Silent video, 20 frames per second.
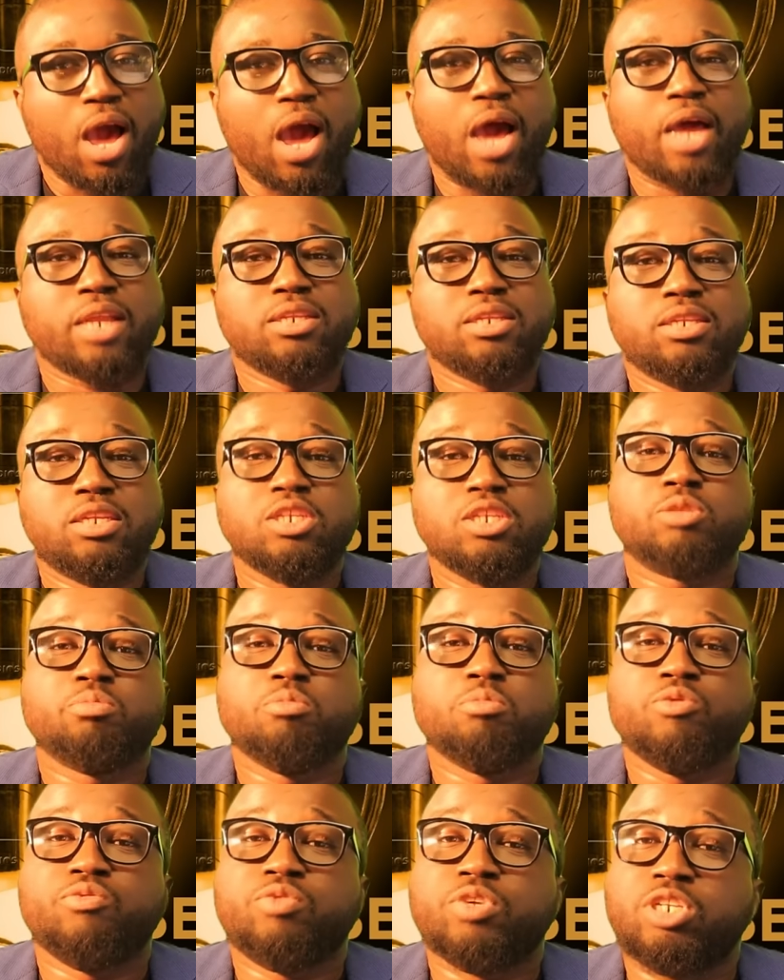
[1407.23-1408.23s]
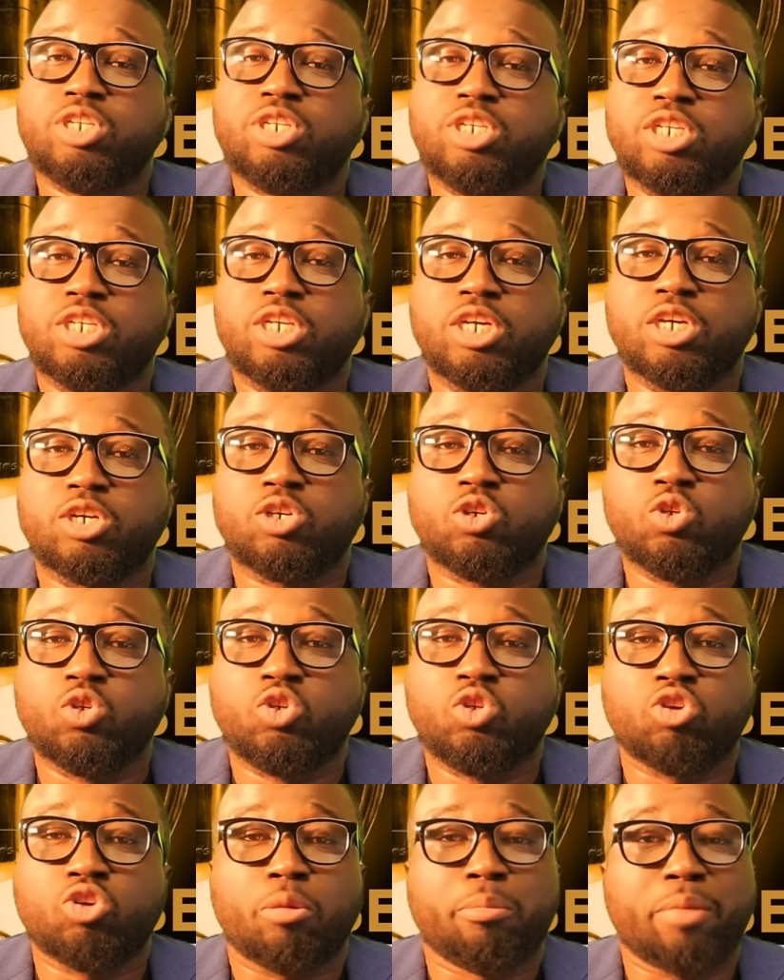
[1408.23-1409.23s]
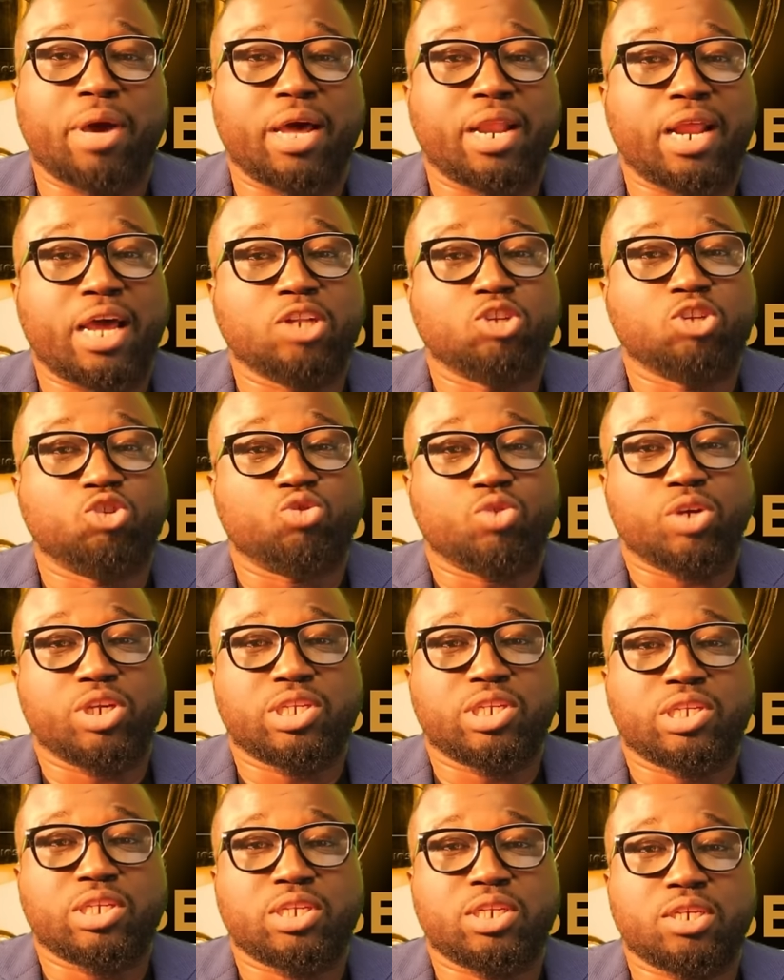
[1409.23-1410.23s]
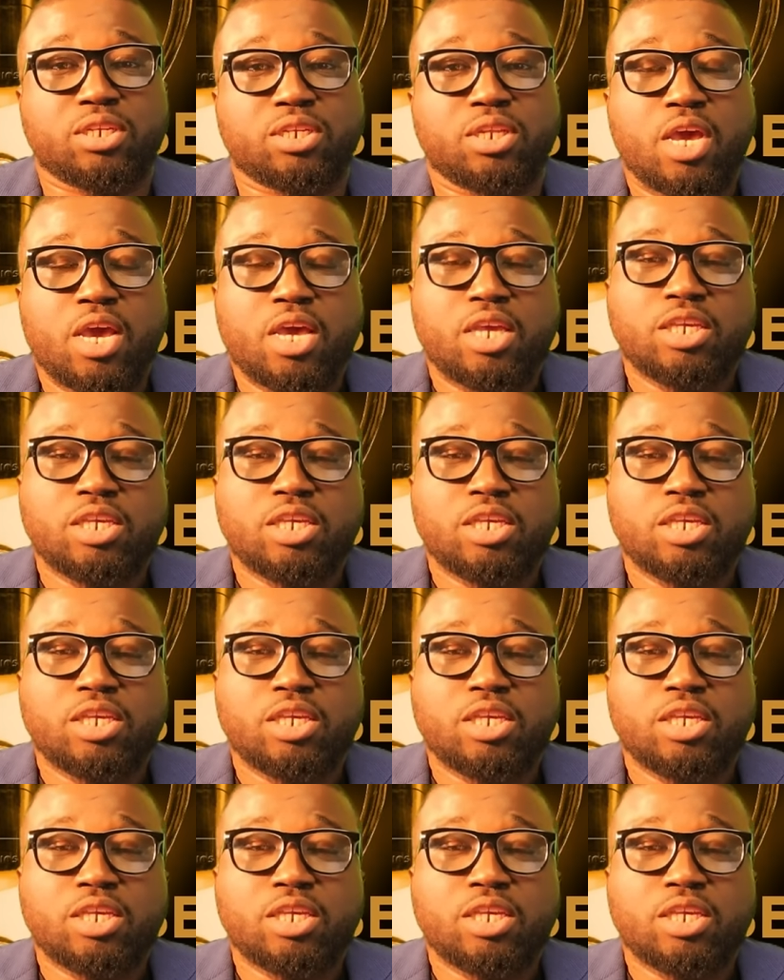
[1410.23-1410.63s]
And this movie did a good job at addressing it.